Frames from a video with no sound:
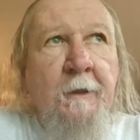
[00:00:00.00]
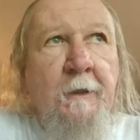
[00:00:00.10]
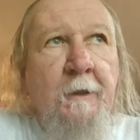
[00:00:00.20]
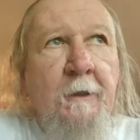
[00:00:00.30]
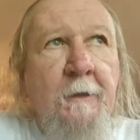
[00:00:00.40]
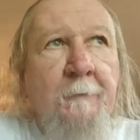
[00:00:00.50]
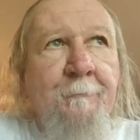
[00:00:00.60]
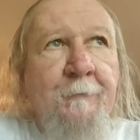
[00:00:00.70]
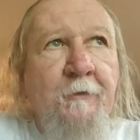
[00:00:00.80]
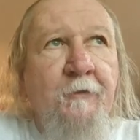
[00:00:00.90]

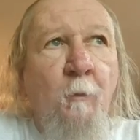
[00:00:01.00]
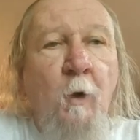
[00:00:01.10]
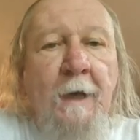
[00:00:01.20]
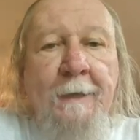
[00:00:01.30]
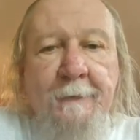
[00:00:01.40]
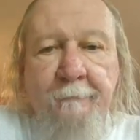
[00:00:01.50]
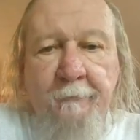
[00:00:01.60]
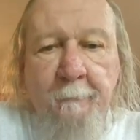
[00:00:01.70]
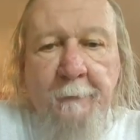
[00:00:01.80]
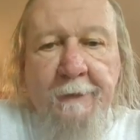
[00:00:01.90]
some wine
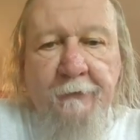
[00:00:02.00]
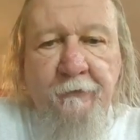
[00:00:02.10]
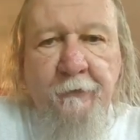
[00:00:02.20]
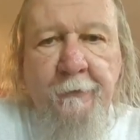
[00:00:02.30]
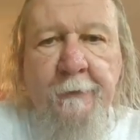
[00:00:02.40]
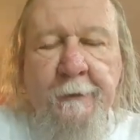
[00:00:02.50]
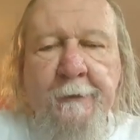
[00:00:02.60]
information,